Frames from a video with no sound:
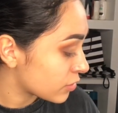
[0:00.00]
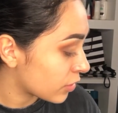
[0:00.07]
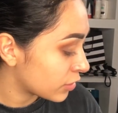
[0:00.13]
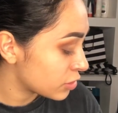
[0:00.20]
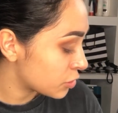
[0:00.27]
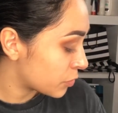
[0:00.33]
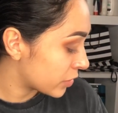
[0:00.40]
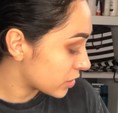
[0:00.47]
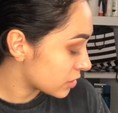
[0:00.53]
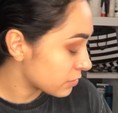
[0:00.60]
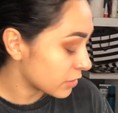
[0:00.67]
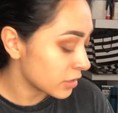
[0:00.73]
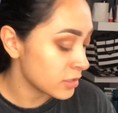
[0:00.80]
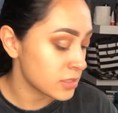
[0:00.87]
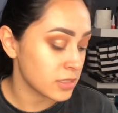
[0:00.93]
So I just put
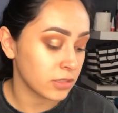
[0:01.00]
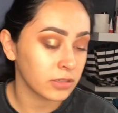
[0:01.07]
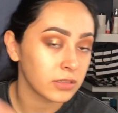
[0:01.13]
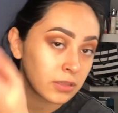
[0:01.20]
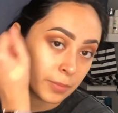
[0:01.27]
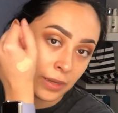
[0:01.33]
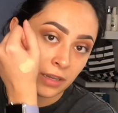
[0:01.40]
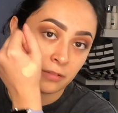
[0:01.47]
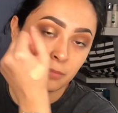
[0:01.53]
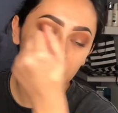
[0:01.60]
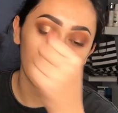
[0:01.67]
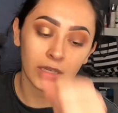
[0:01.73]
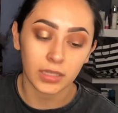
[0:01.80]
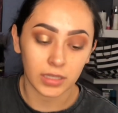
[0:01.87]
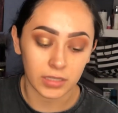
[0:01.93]
some concealer on the back of
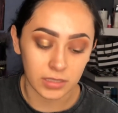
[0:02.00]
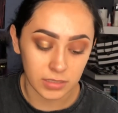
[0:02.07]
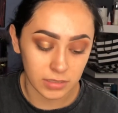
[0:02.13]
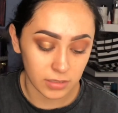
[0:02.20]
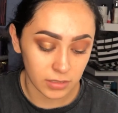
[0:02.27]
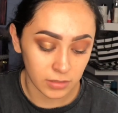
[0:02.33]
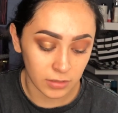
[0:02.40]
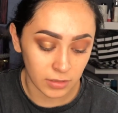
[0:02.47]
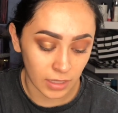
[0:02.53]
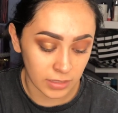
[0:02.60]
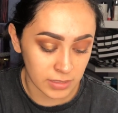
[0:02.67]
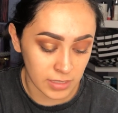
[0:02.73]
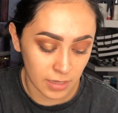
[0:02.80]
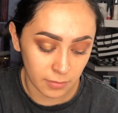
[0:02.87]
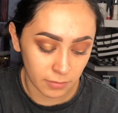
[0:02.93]
my hand,
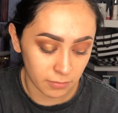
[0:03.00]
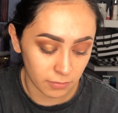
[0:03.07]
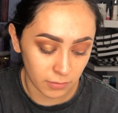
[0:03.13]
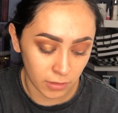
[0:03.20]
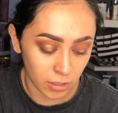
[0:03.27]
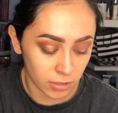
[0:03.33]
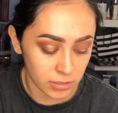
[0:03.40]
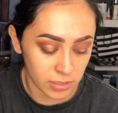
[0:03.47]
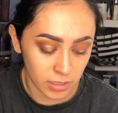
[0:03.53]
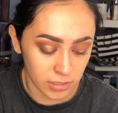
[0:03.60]
that same NARS